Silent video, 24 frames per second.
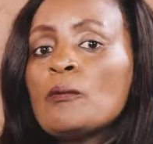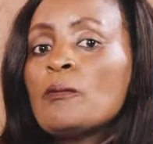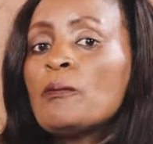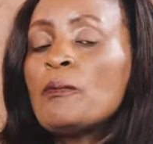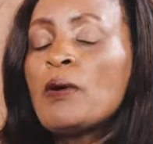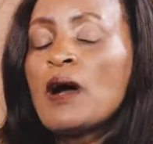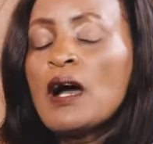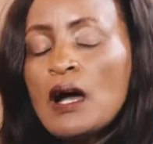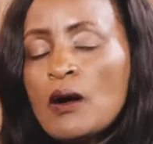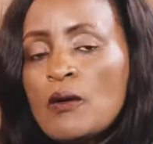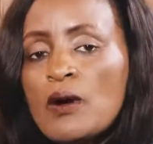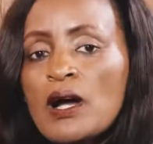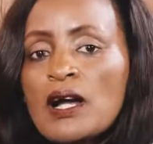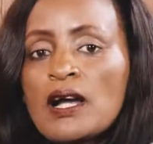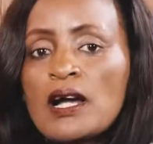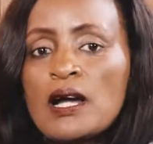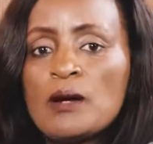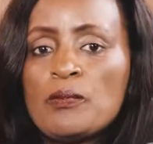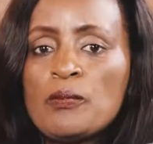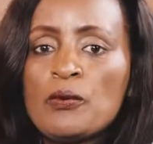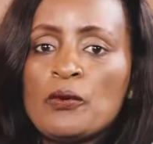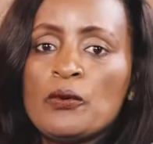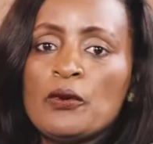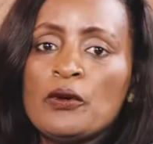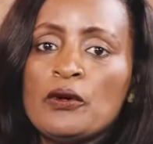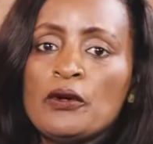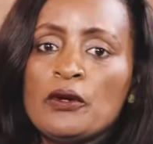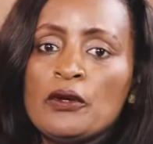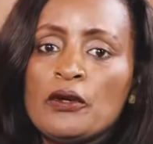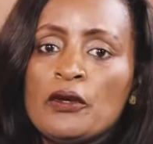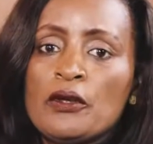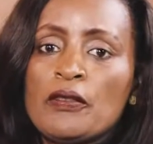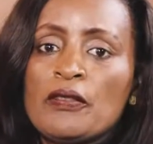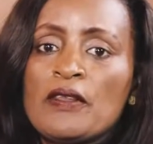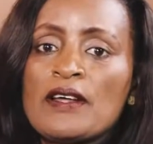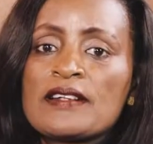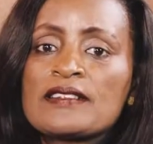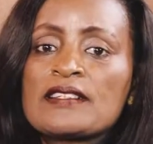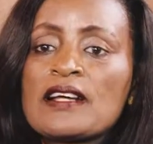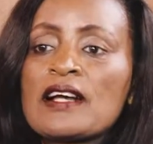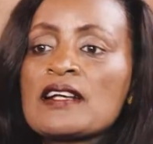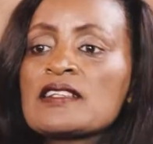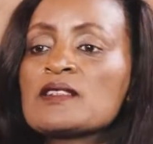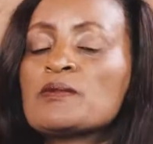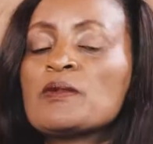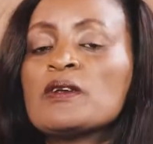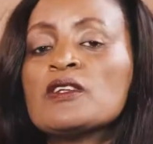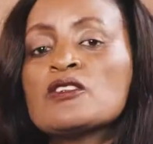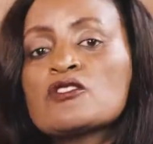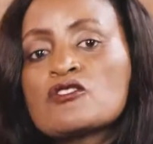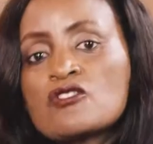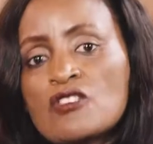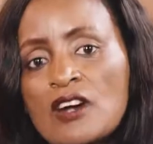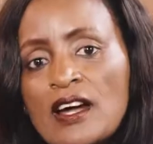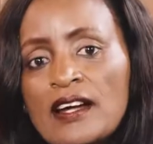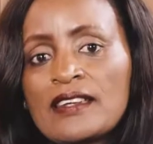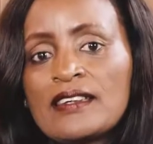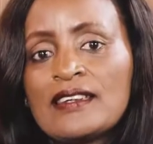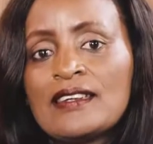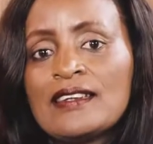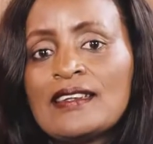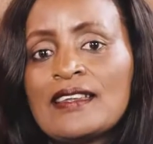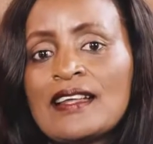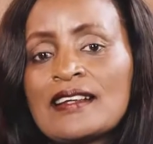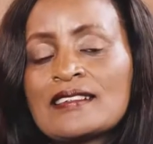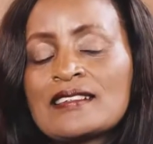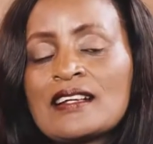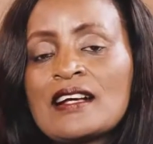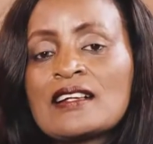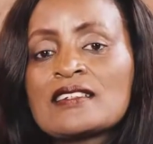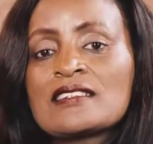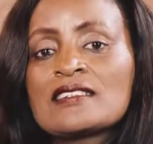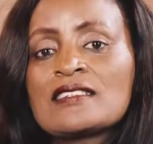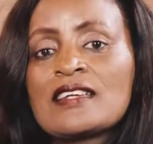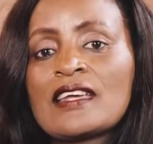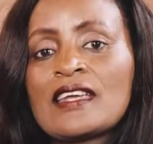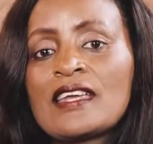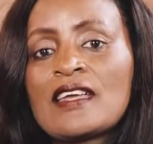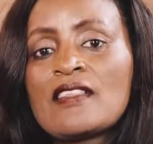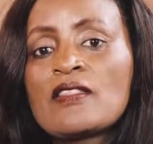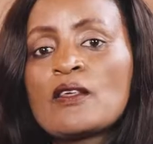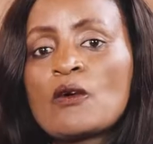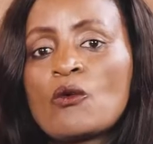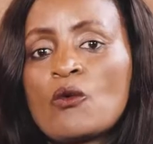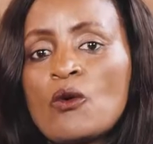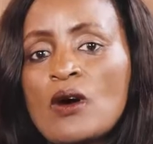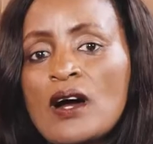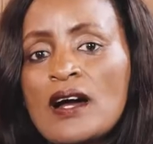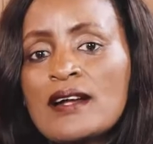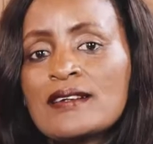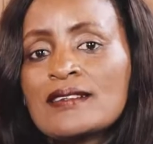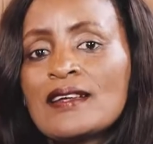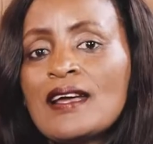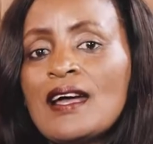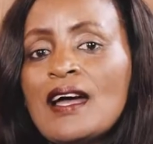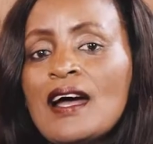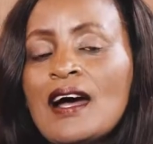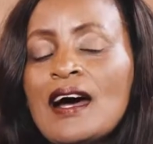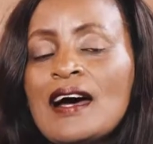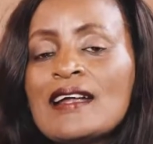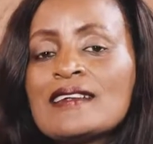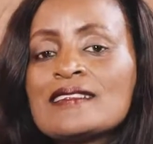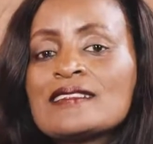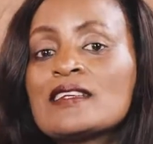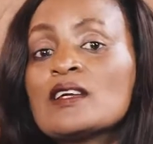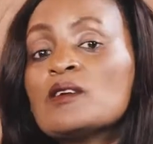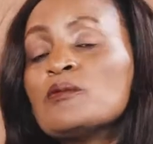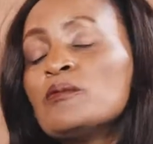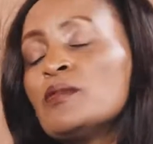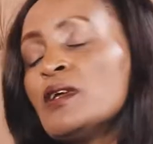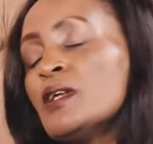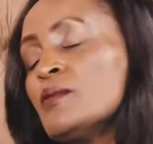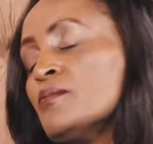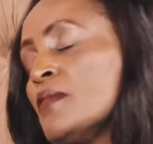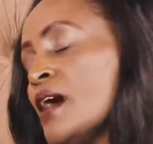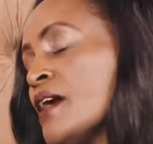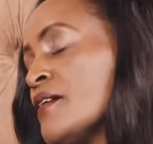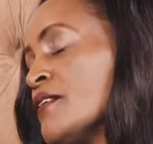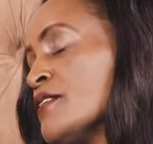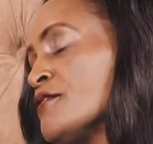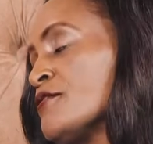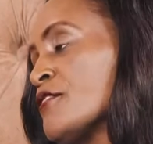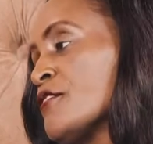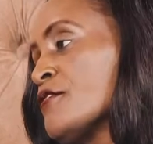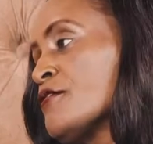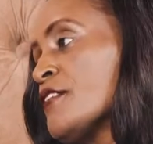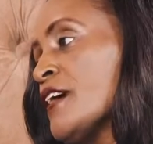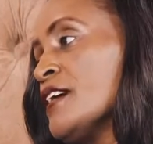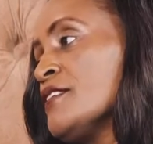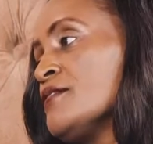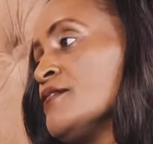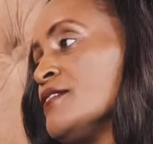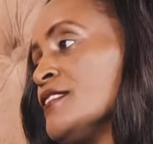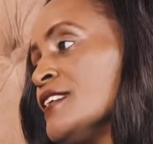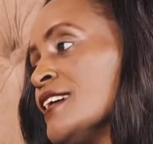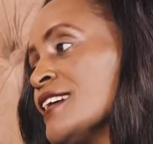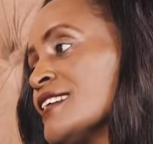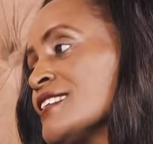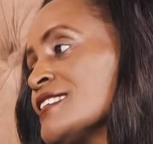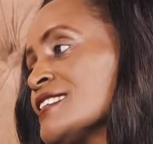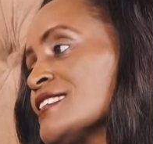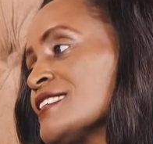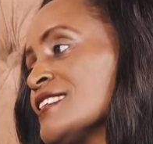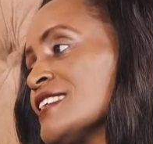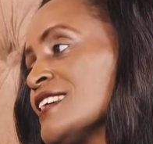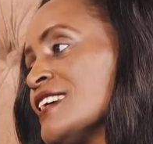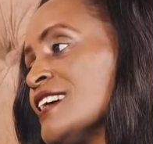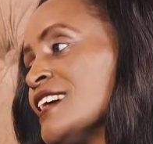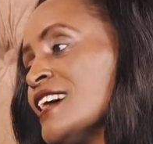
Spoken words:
power couple, that has been tracking, that has taken the word and been married for 5 years.